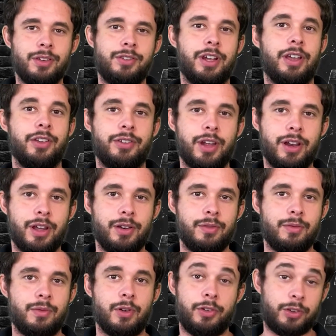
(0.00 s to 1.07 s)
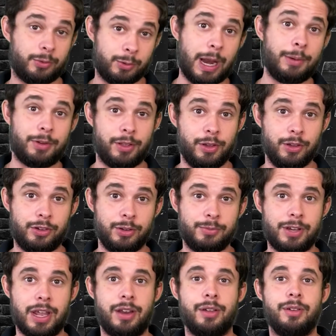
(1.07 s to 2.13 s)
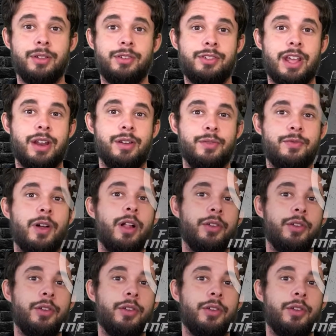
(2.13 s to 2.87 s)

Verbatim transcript: Check us out on subscribe to the YouTube